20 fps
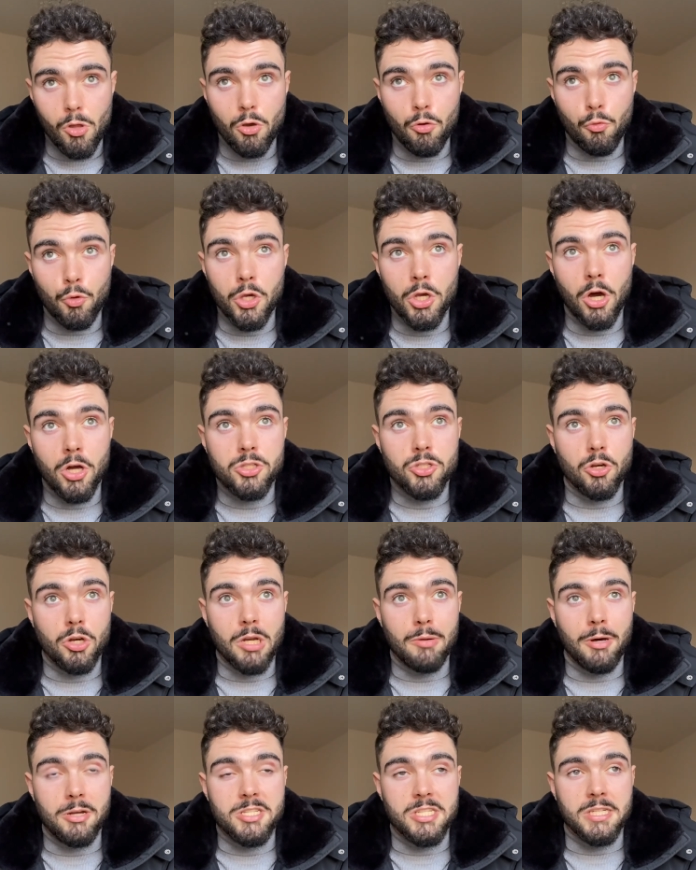we are
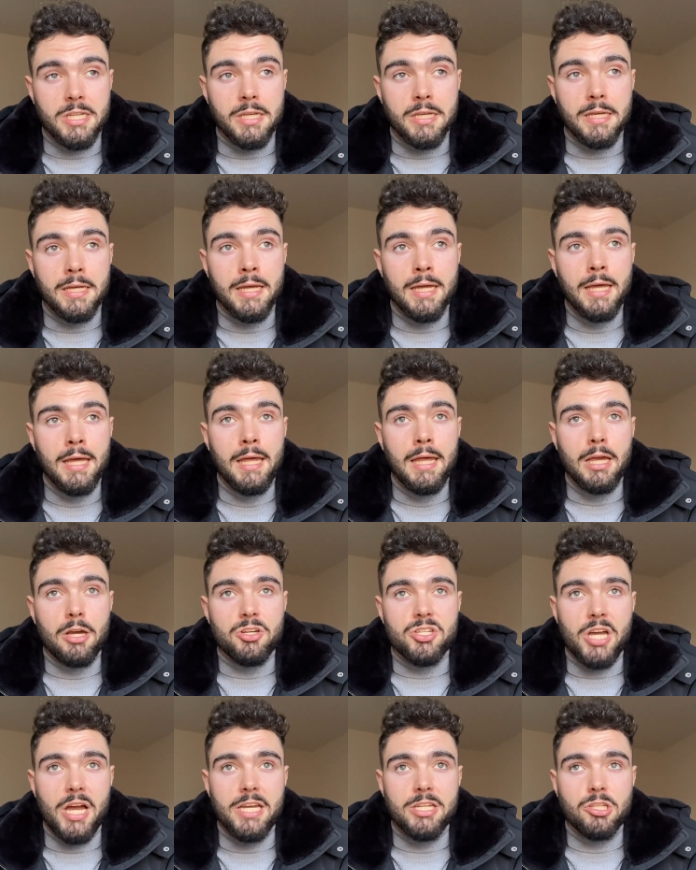talking about today.
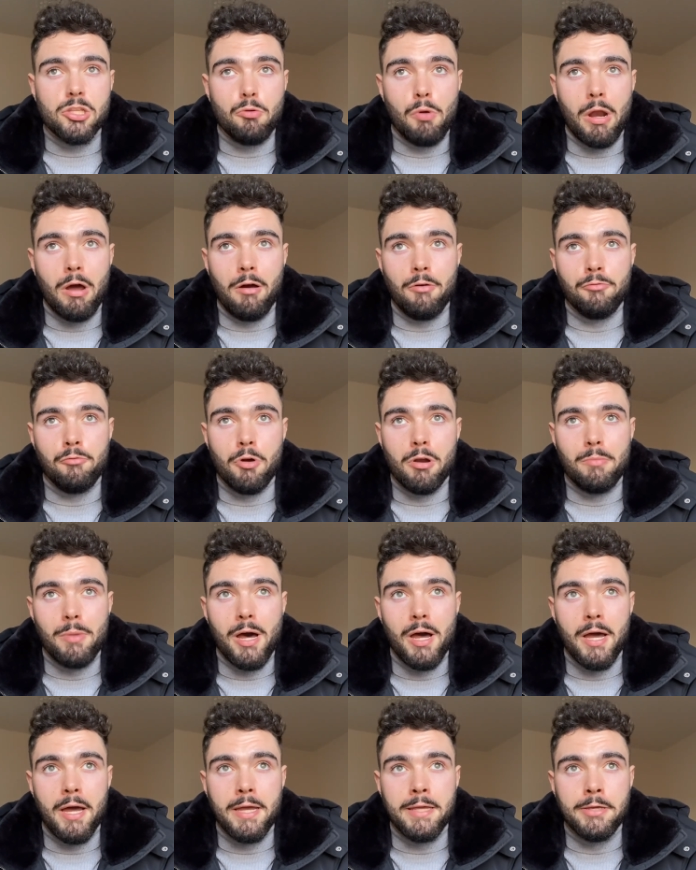Because I actually went on with one of
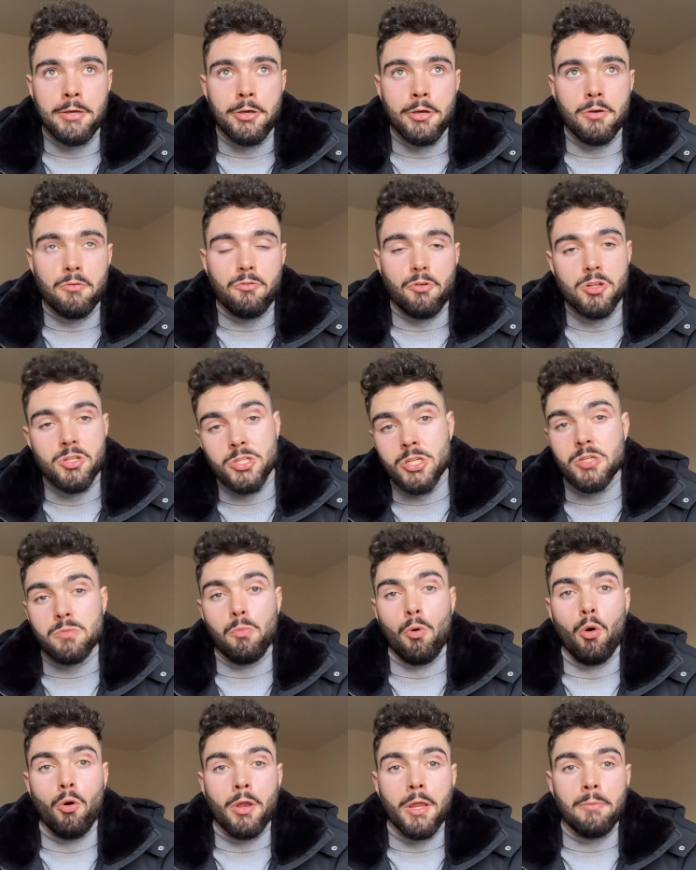my uh, friends this
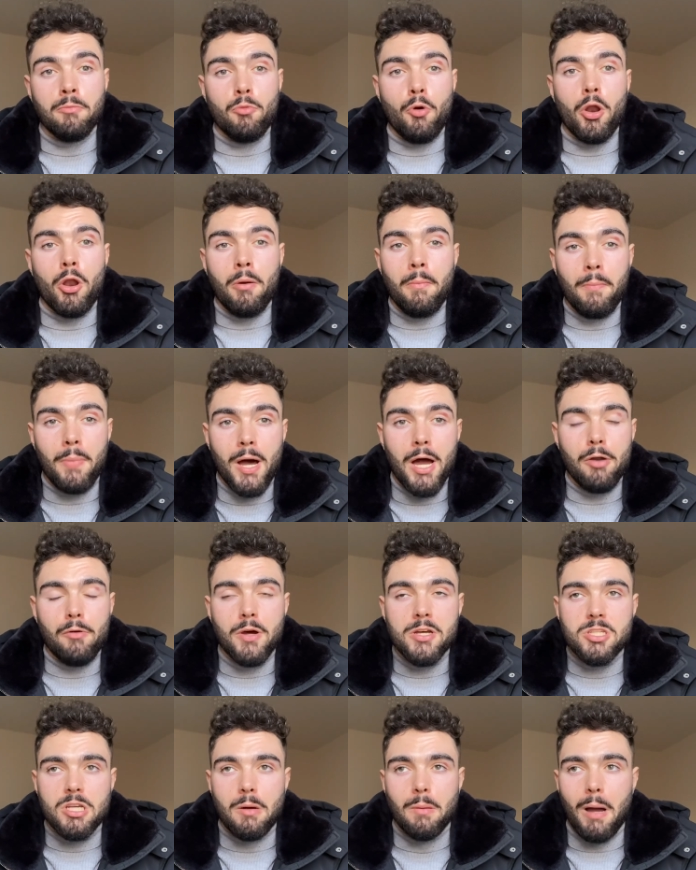morning, went on bike
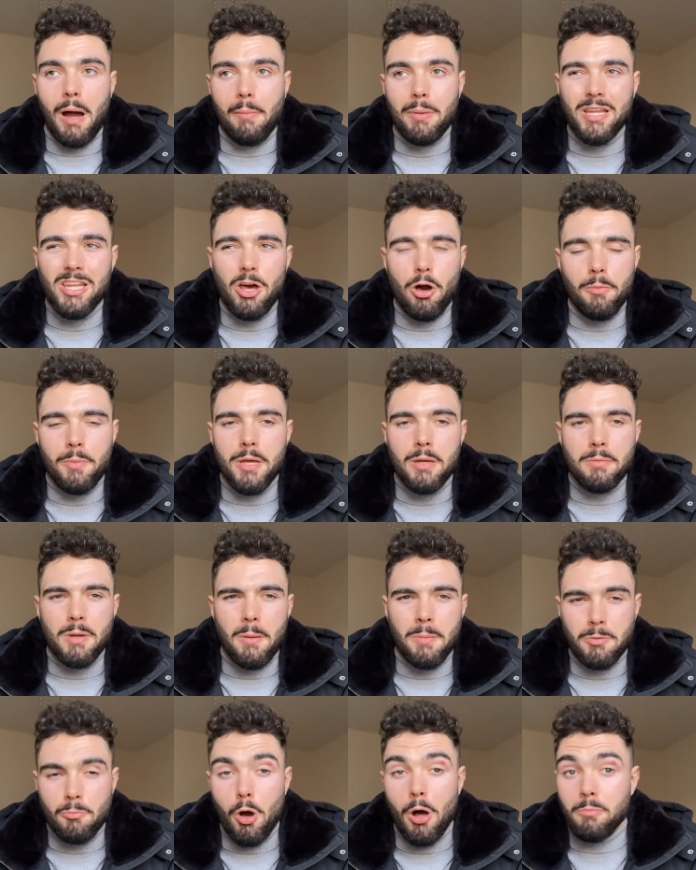ride. So I'm, I'm a little bit,
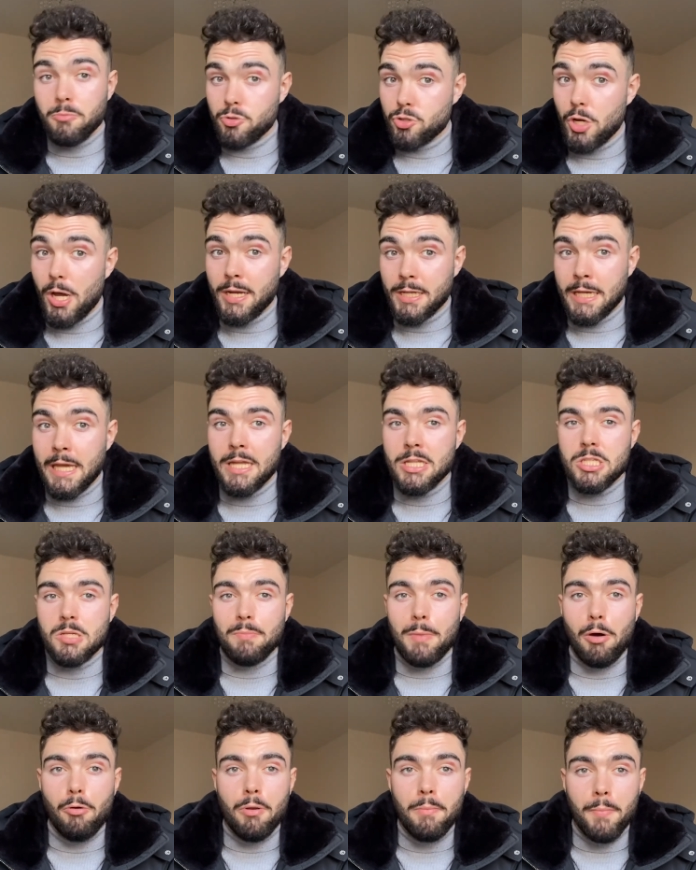I'm, well, I'm trying to get into
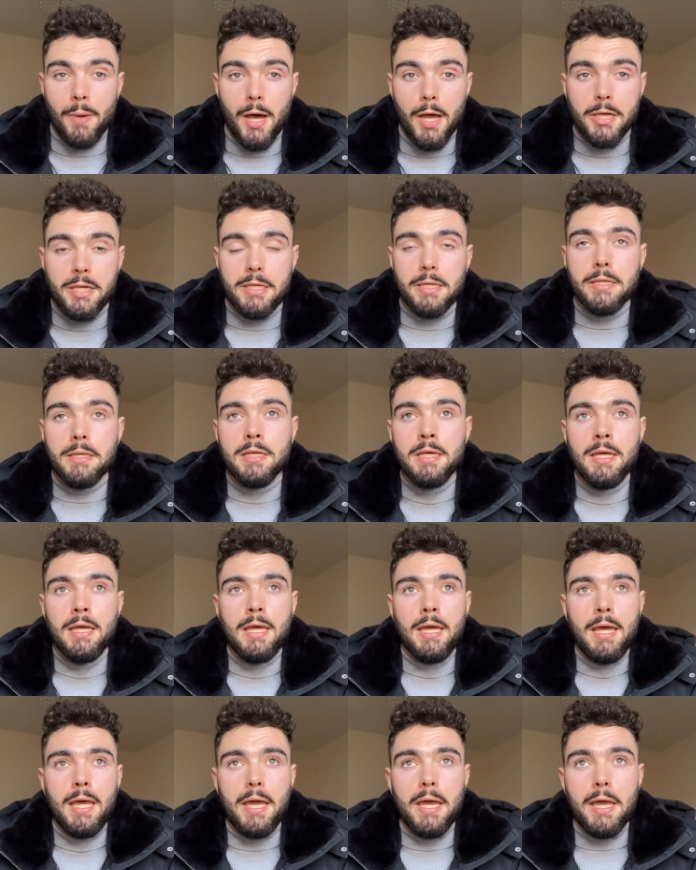mountain biking.
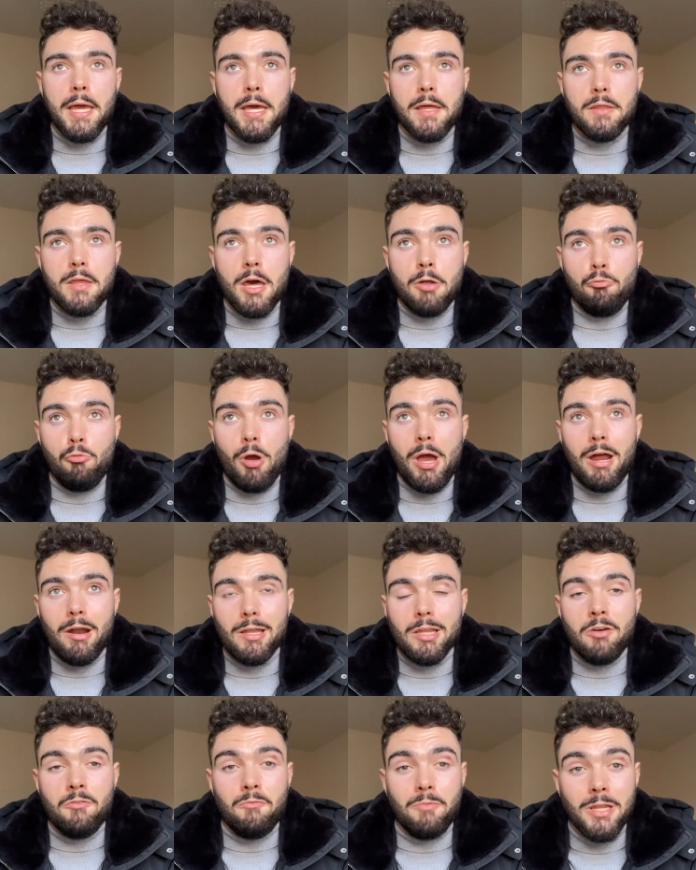Um, and where I
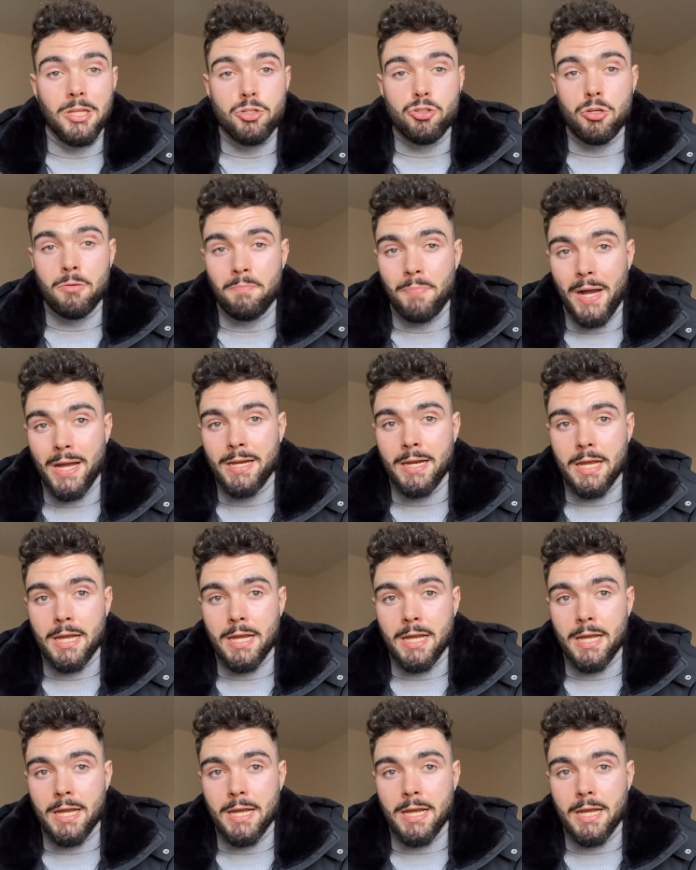live, literally bang